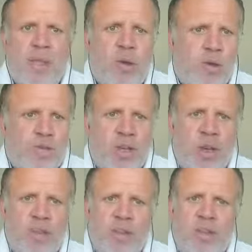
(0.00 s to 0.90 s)
All of the
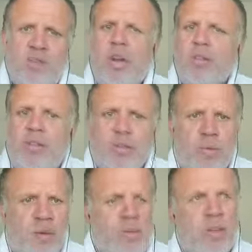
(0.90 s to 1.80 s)
copy that you write on your
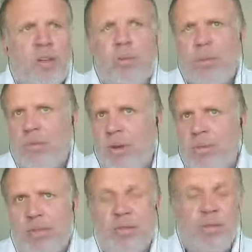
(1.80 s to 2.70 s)
website or your
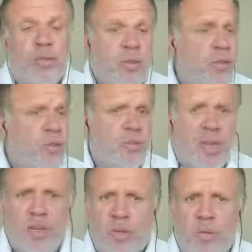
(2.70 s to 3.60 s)
brochures or your social
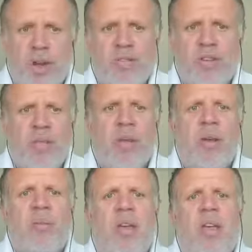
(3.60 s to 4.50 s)
media, whatever it
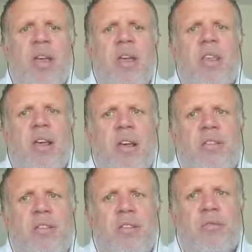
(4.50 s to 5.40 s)
might be,
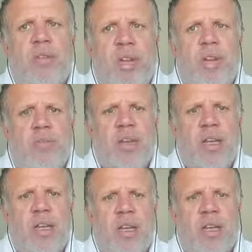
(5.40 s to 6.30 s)
that's really,
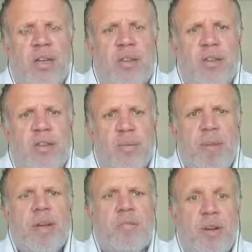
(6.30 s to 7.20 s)
really the
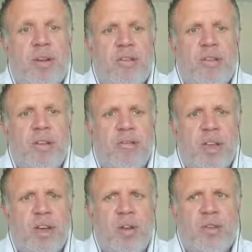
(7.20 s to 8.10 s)
bedrock of
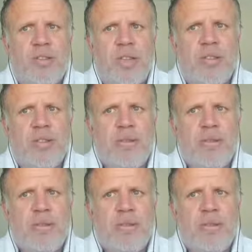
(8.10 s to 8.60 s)
that content.